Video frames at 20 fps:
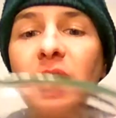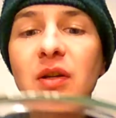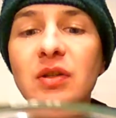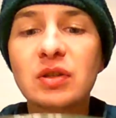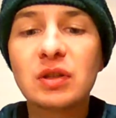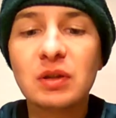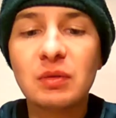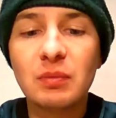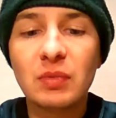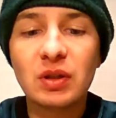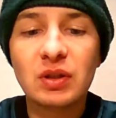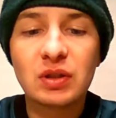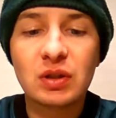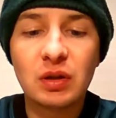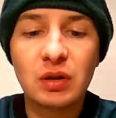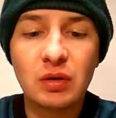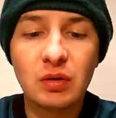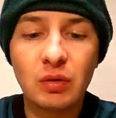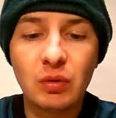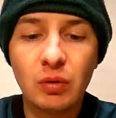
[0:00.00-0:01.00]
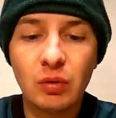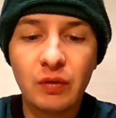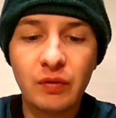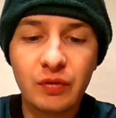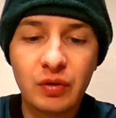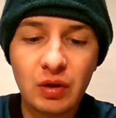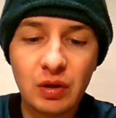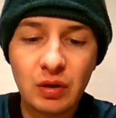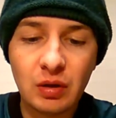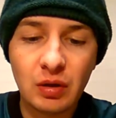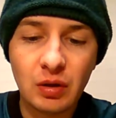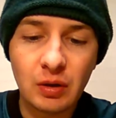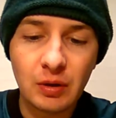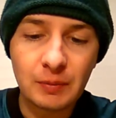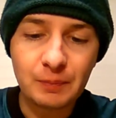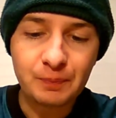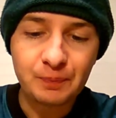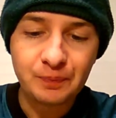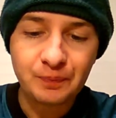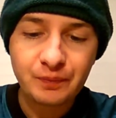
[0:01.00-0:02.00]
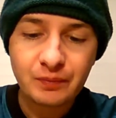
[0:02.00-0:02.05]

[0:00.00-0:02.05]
actually mixing all of the